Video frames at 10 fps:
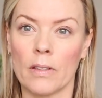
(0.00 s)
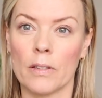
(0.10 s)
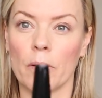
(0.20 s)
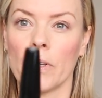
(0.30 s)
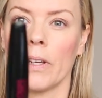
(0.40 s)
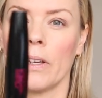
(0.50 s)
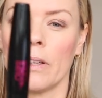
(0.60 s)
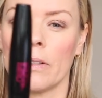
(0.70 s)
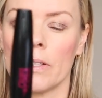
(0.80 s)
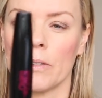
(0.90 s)
This one here
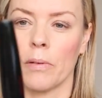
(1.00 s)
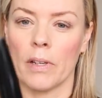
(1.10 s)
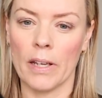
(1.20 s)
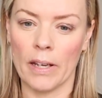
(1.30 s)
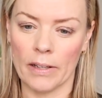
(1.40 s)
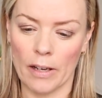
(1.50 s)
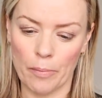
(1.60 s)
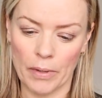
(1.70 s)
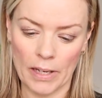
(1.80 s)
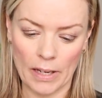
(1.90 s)
and this one here. Now I
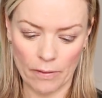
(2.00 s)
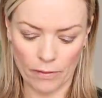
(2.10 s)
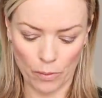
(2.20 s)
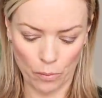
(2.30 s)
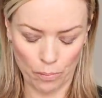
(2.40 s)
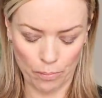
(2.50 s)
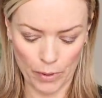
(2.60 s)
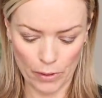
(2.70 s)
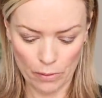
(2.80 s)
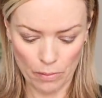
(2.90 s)
believe the
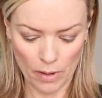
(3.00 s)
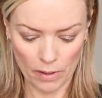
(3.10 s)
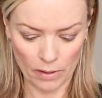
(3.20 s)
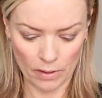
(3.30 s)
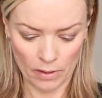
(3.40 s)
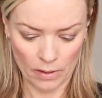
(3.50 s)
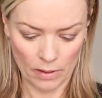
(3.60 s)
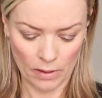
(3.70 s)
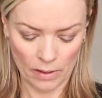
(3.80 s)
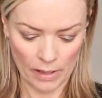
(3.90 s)
blue one
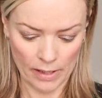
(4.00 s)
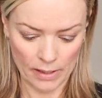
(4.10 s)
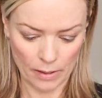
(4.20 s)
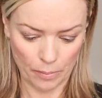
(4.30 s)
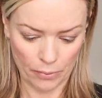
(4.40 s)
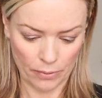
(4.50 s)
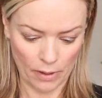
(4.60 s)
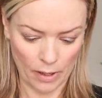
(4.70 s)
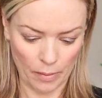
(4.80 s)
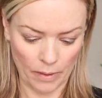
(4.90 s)
is the
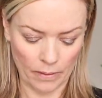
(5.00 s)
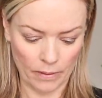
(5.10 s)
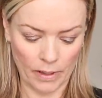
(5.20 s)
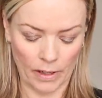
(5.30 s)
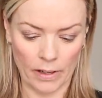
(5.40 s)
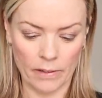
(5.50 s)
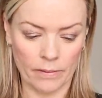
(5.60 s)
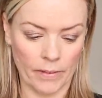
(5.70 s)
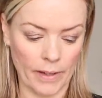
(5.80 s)
primer, okay.